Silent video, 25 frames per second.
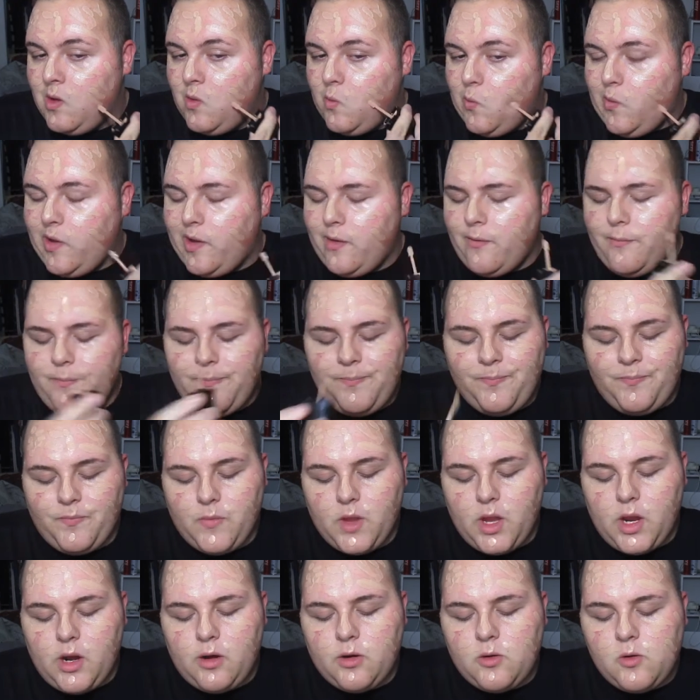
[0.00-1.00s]
Well,
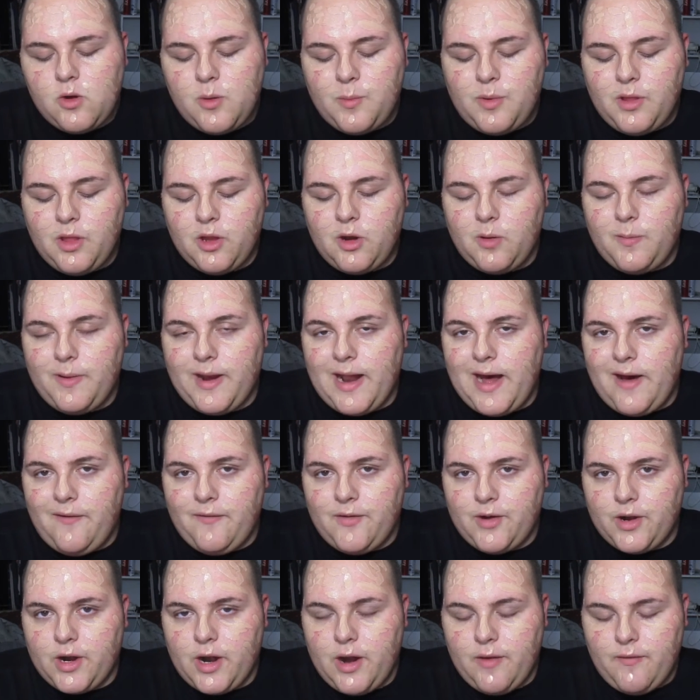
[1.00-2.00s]
it'll go up a little bit
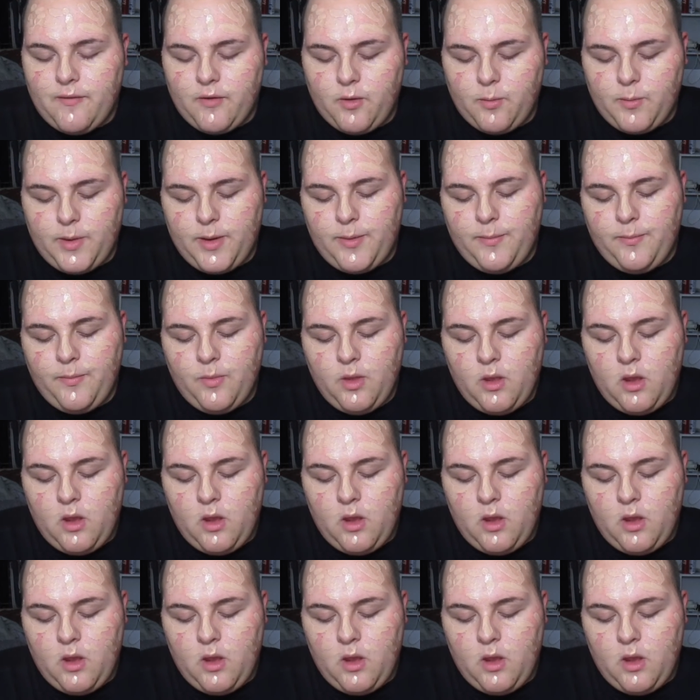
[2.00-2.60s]
after I film it.